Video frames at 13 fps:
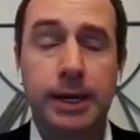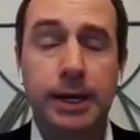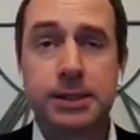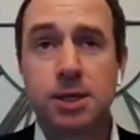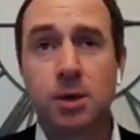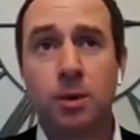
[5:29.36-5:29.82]

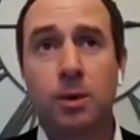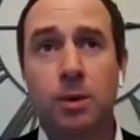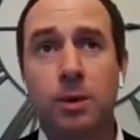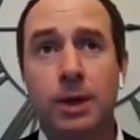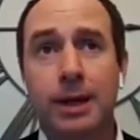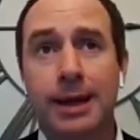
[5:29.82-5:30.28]
so,
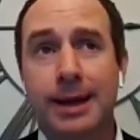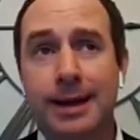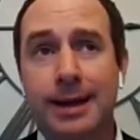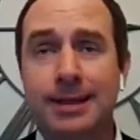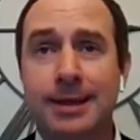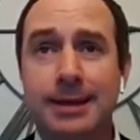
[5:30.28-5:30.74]
well,
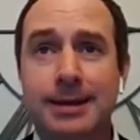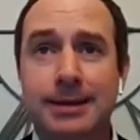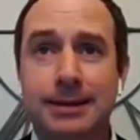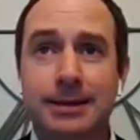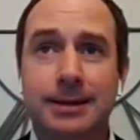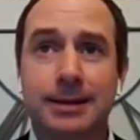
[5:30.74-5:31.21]
I think
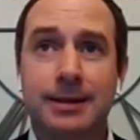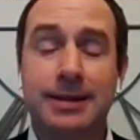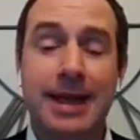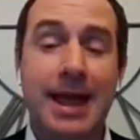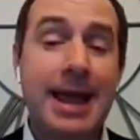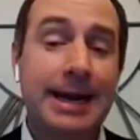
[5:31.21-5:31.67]
that
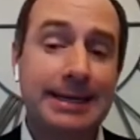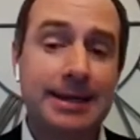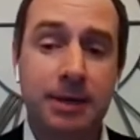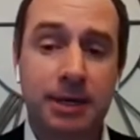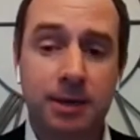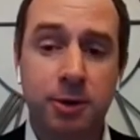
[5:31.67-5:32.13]
the
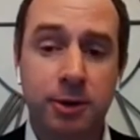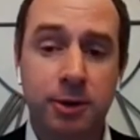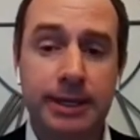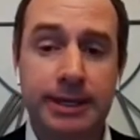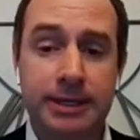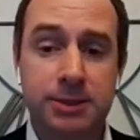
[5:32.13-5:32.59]
academic
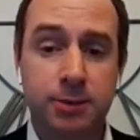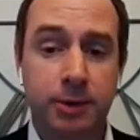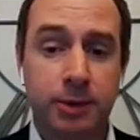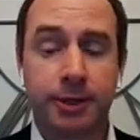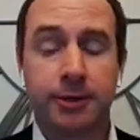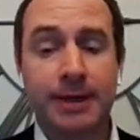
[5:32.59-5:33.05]
community is
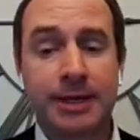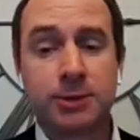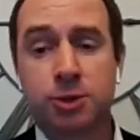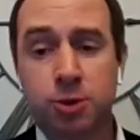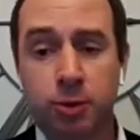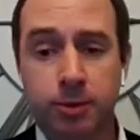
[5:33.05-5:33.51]
pretty clear, and that's
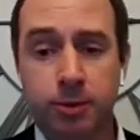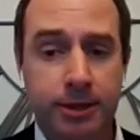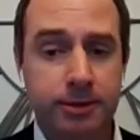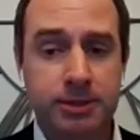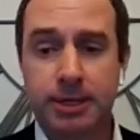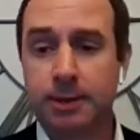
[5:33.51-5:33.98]
where Jordan
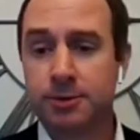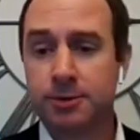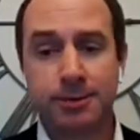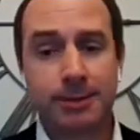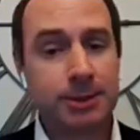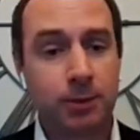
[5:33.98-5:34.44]
Peterson comes
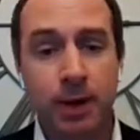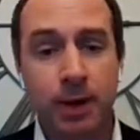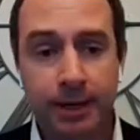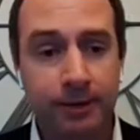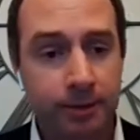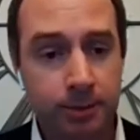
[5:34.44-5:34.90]
from. That's where I
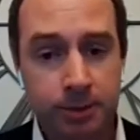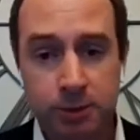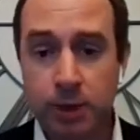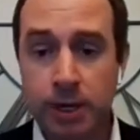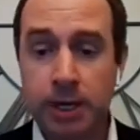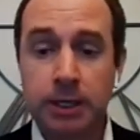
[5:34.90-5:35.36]
come from as
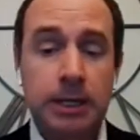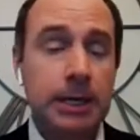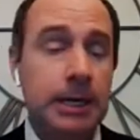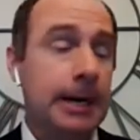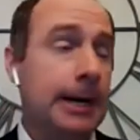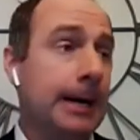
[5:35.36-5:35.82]
well.
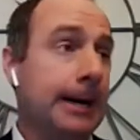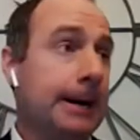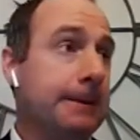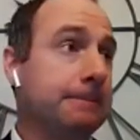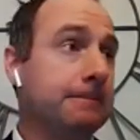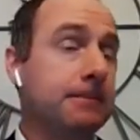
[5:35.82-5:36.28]

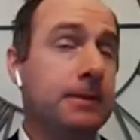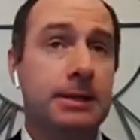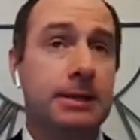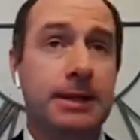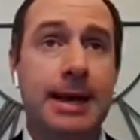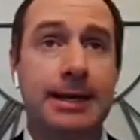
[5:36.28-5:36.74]

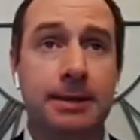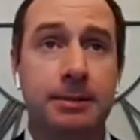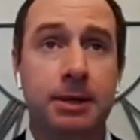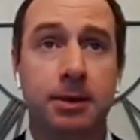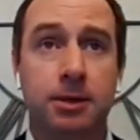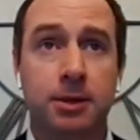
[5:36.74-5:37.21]
That the
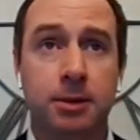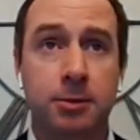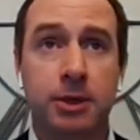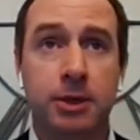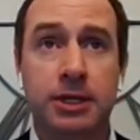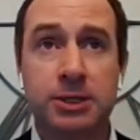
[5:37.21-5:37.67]
academic
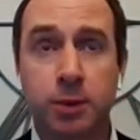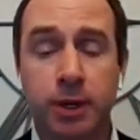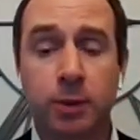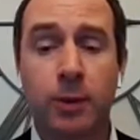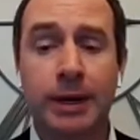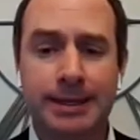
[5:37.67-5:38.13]
community is
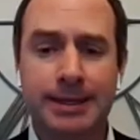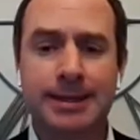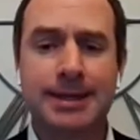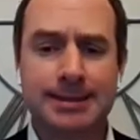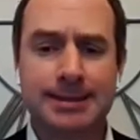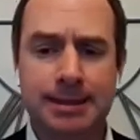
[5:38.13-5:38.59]
pretty wedded to
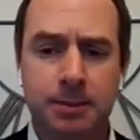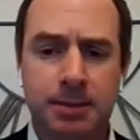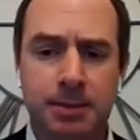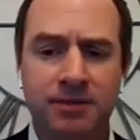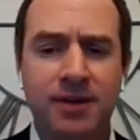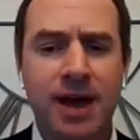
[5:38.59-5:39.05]
things like the
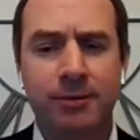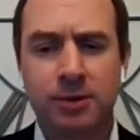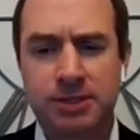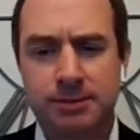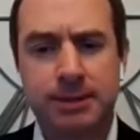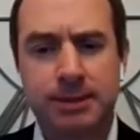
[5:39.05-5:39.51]
Big Five, or
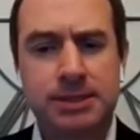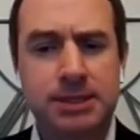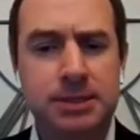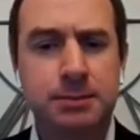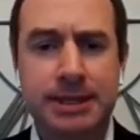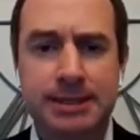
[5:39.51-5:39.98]
sometimes
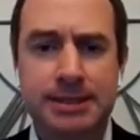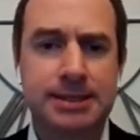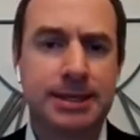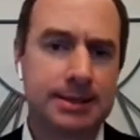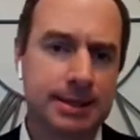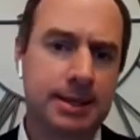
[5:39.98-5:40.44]
this Big
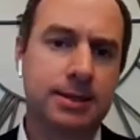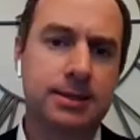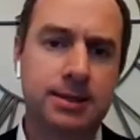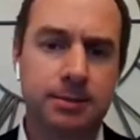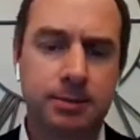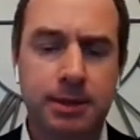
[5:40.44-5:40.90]
Six,
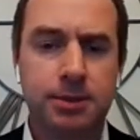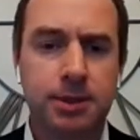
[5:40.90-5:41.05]
sometimes